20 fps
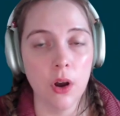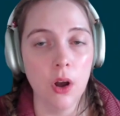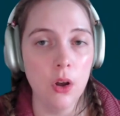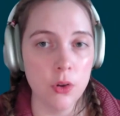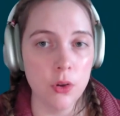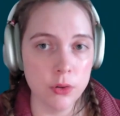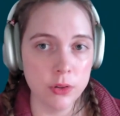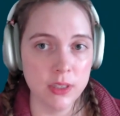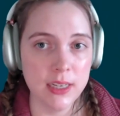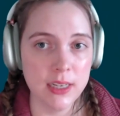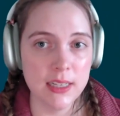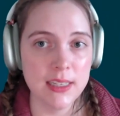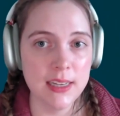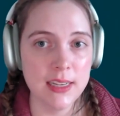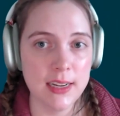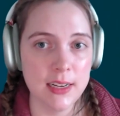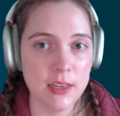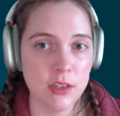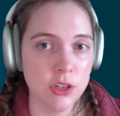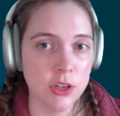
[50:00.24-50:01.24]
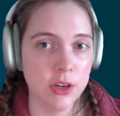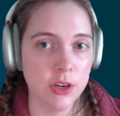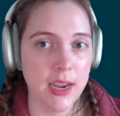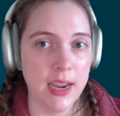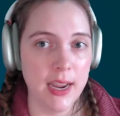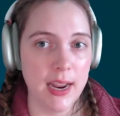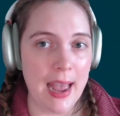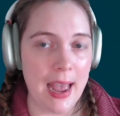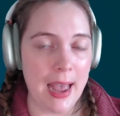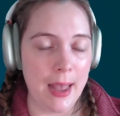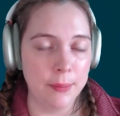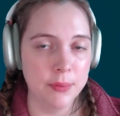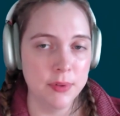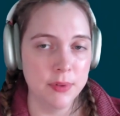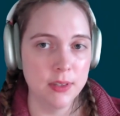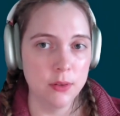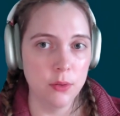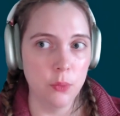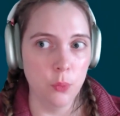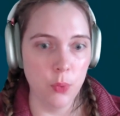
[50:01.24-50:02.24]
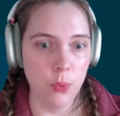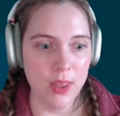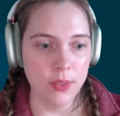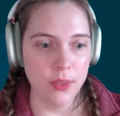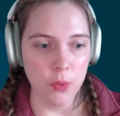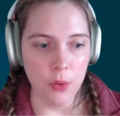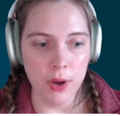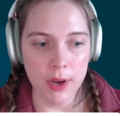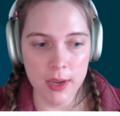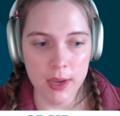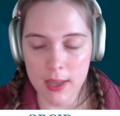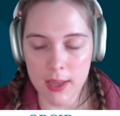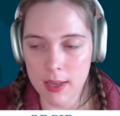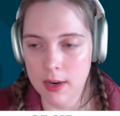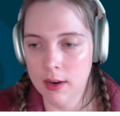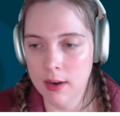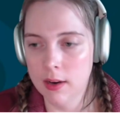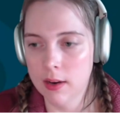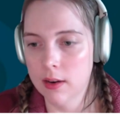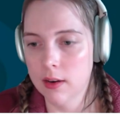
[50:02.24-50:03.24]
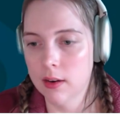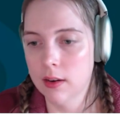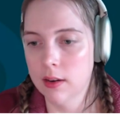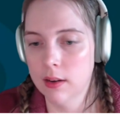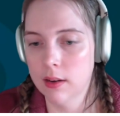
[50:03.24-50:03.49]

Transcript: or only to integrate apps with Orchid?